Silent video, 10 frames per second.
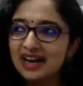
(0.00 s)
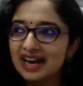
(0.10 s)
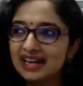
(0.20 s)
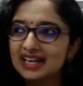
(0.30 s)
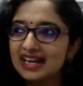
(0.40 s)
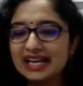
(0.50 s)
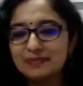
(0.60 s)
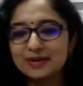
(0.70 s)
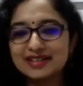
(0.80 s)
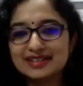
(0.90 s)
any
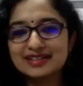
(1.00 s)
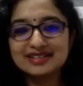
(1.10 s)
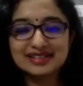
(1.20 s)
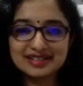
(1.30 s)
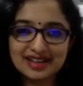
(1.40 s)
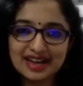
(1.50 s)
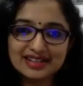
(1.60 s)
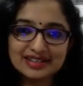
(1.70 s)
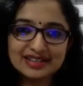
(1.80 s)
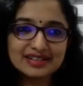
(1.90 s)
person's
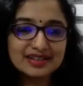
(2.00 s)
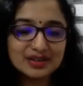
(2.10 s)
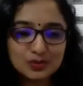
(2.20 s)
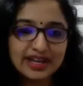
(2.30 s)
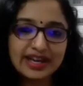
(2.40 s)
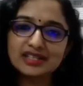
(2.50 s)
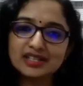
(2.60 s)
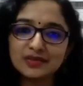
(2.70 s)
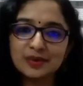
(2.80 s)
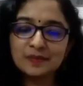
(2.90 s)
success is
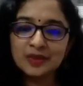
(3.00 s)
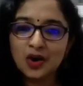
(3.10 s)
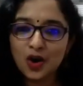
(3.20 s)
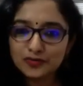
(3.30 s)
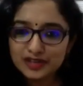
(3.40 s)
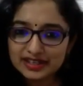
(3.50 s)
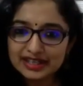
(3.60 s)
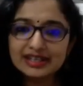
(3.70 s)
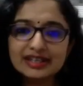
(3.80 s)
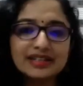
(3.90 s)
cumulative of the
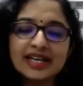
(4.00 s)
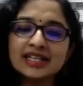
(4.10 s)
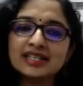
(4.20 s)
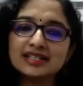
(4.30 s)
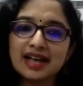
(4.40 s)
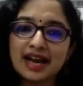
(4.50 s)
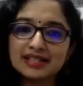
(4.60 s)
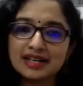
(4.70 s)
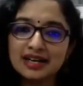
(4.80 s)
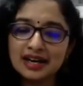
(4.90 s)
little things that
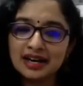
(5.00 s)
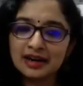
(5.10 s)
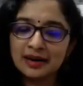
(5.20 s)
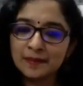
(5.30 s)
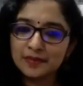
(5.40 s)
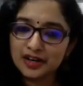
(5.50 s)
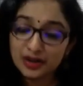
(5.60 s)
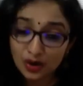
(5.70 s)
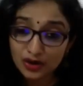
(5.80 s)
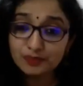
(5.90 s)
a
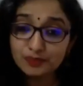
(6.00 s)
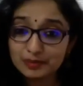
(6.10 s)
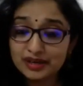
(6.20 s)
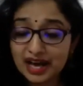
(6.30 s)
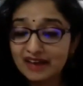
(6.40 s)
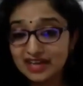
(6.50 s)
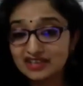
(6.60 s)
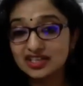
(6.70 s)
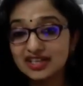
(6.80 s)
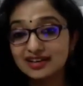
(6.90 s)
lot of people have
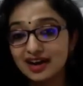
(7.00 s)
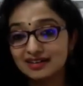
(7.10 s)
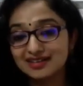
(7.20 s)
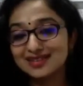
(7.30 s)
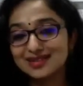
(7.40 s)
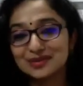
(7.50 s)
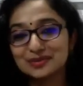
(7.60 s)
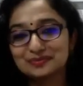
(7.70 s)
actually done. So.